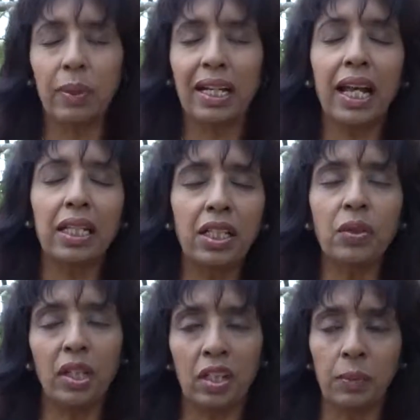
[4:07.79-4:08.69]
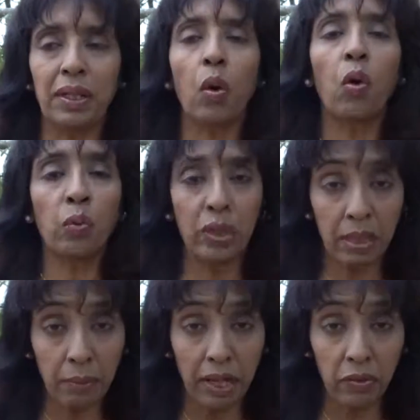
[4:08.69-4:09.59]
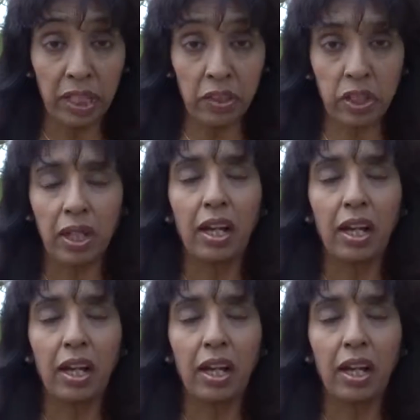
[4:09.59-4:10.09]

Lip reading: But I knew it would be all within my reach,